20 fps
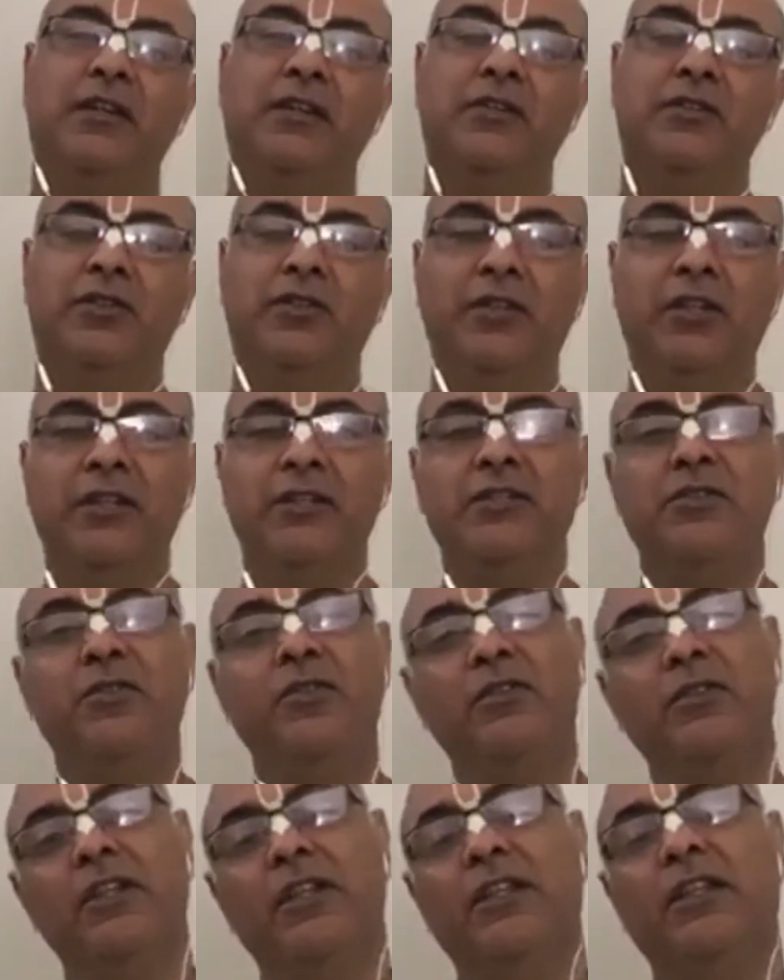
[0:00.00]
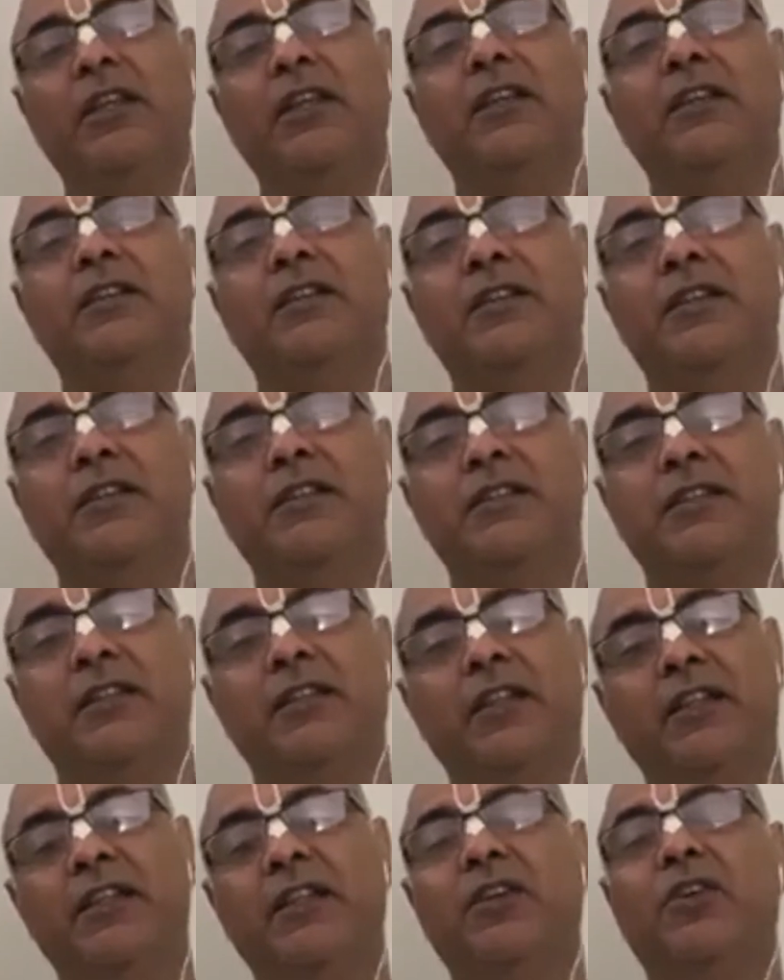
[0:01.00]
So there is nothing interesting,
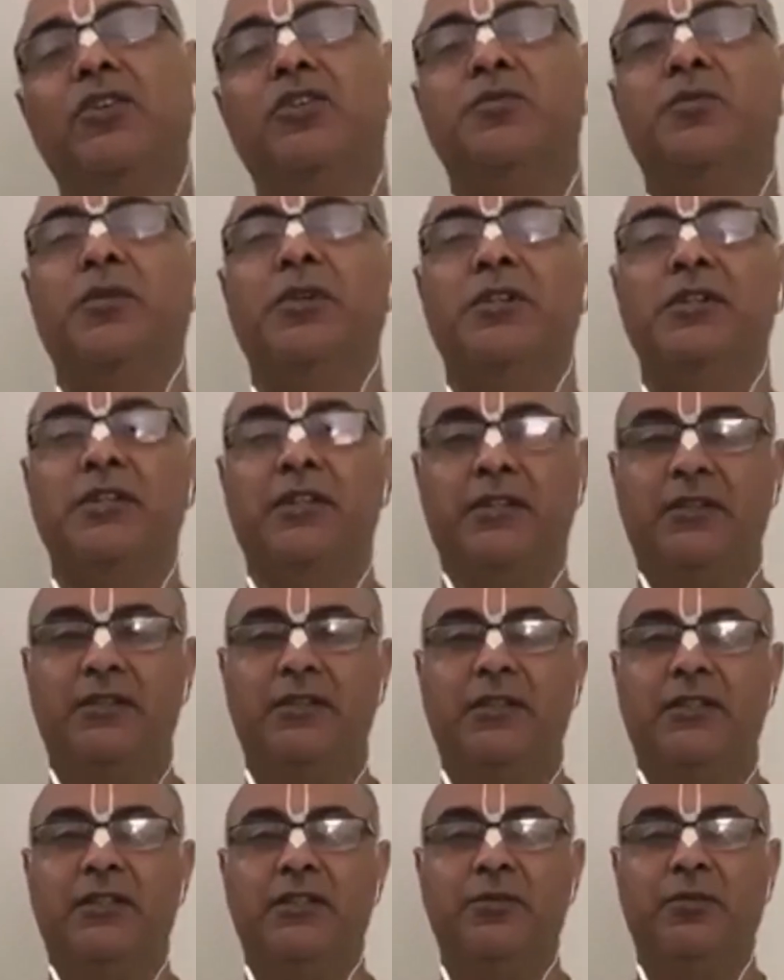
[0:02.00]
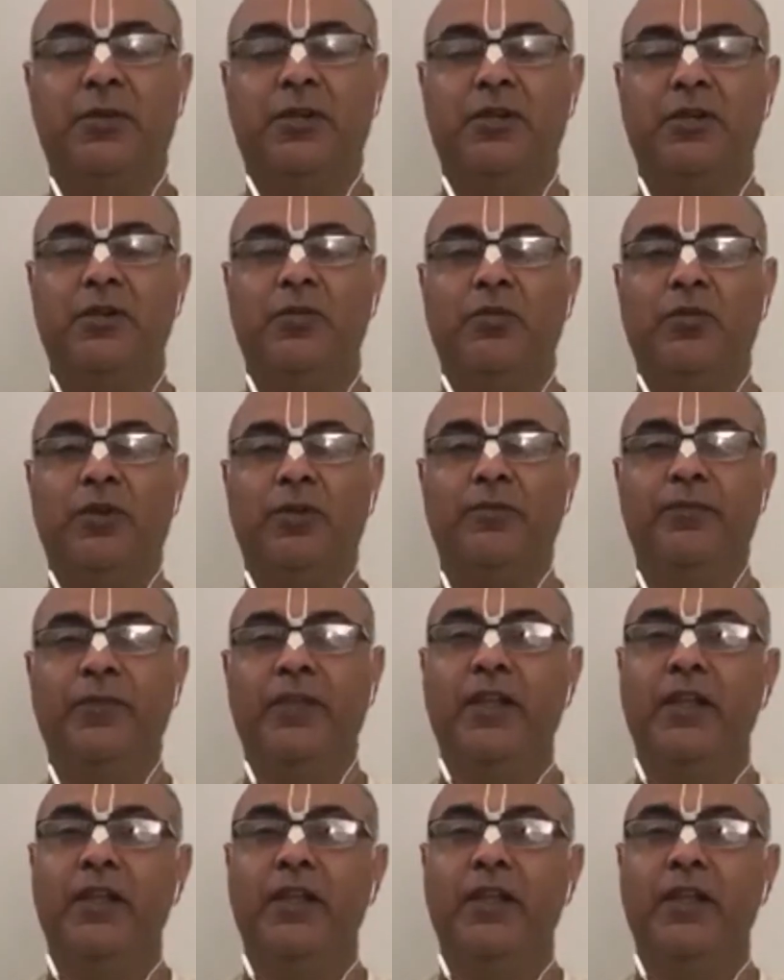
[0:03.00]
nothing auspicious in this material world.